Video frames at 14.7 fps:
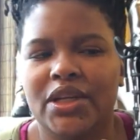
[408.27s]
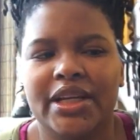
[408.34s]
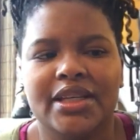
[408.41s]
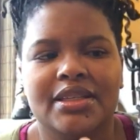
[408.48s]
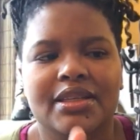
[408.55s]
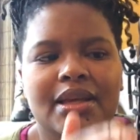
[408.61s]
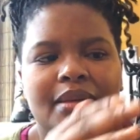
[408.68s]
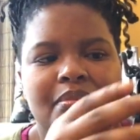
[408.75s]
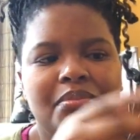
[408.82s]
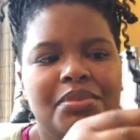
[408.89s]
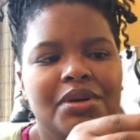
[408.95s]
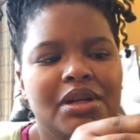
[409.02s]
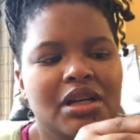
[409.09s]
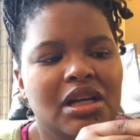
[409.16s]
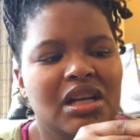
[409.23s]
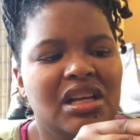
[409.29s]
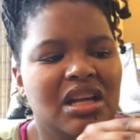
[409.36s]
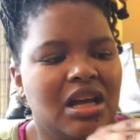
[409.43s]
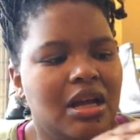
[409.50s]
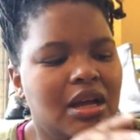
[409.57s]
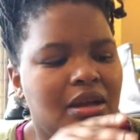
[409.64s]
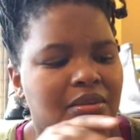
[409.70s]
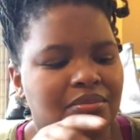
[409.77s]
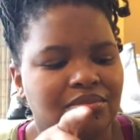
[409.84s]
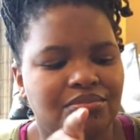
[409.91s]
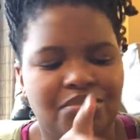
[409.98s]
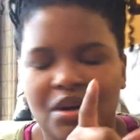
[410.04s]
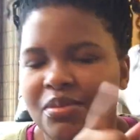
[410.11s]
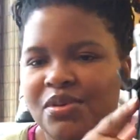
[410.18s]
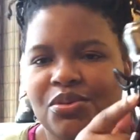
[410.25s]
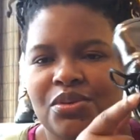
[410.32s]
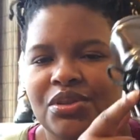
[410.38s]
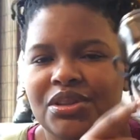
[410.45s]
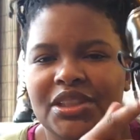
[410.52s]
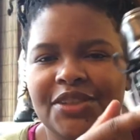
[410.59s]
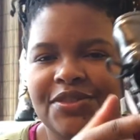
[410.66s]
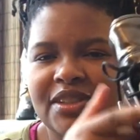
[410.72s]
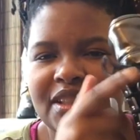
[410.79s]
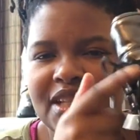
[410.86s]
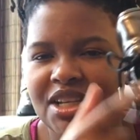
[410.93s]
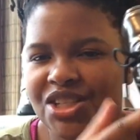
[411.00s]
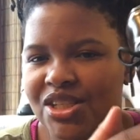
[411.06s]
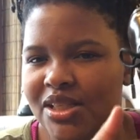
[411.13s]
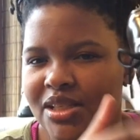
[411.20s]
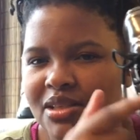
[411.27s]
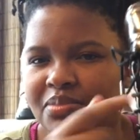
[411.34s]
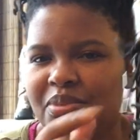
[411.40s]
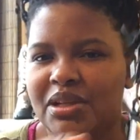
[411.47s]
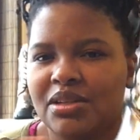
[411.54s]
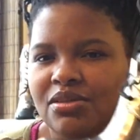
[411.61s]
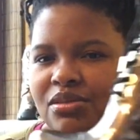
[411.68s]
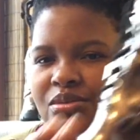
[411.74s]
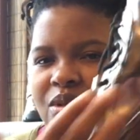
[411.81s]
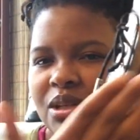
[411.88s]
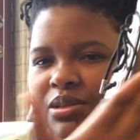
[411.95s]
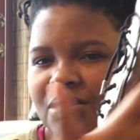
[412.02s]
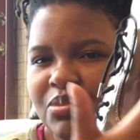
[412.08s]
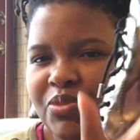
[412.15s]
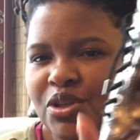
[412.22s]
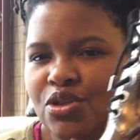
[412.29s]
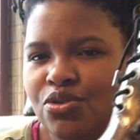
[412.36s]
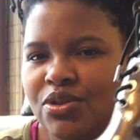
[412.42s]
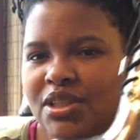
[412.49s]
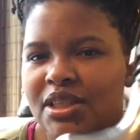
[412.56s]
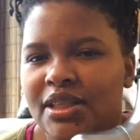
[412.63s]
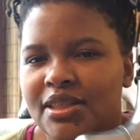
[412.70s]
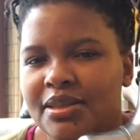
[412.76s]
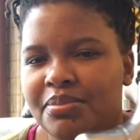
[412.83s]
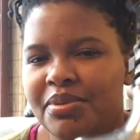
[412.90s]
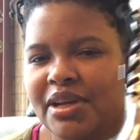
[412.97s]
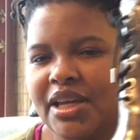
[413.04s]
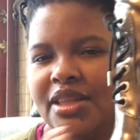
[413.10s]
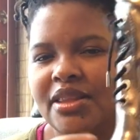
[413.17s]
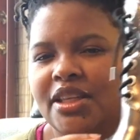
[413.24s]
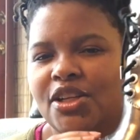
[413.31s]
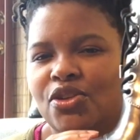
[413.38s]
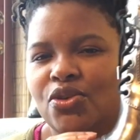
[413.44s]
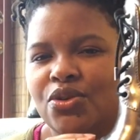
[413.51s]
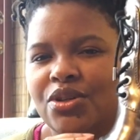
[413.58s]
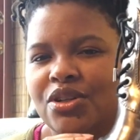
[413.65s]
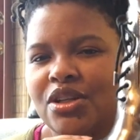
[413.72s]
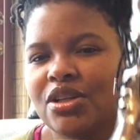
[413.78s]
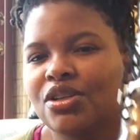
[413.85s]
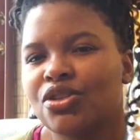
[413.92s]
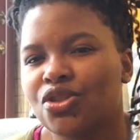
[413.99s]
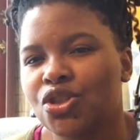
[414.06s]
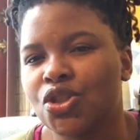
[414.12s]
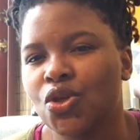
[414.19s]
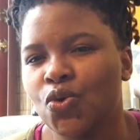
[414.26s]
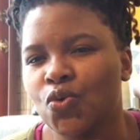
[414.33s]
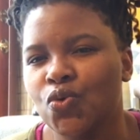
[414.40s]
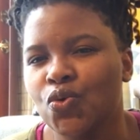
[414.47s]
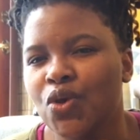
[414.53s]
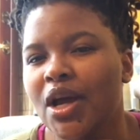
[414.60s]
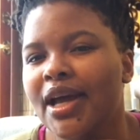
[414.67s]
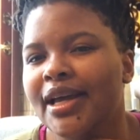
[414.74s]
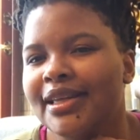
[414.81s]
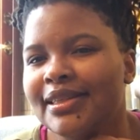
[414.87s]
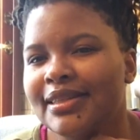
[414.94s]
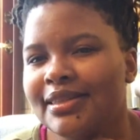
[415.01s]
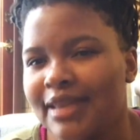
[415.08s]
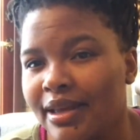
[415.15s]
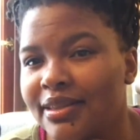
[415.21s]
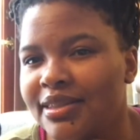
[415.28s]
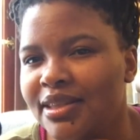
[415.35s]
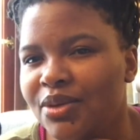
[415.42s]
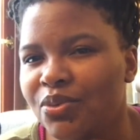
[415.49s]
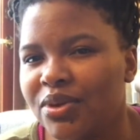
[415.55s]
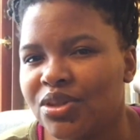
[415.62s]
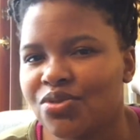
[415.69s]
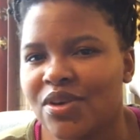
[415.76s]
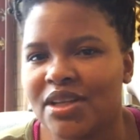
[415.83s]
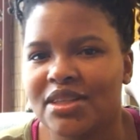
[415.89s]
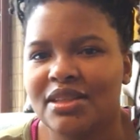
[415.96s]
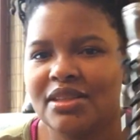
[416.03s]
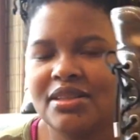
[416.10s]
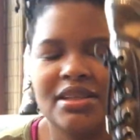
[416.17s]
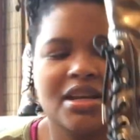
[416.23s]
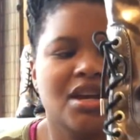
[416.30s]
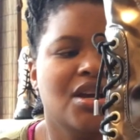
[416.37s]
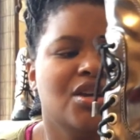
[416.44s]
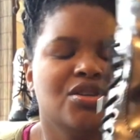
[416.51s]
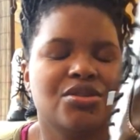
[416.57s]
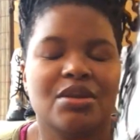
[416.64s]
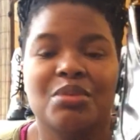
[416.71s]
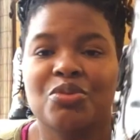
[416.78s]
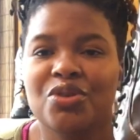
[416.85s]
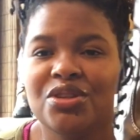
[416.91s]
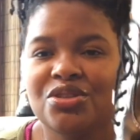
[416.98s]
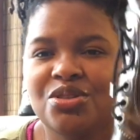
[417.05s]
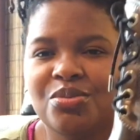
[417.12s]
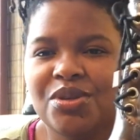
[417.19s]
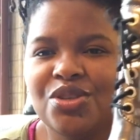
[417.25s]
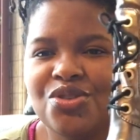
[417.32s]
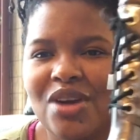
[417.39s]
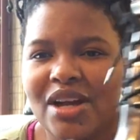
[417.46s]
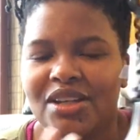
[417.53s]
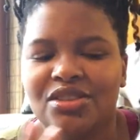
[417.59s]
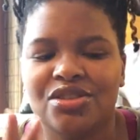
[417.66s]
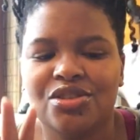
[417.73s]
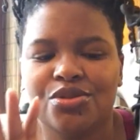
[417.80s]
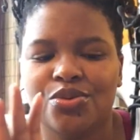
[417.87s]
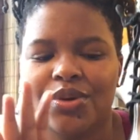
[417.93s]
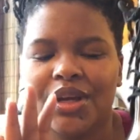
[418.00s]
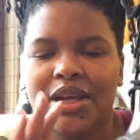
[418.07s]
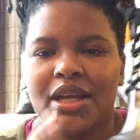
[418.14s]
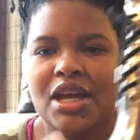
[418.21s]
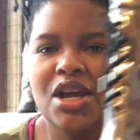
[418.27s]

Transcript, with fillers: lace up um, probably won't even touch this but I will just be using the zipper and they look so sexy with dresses so I'm going to be trying to wear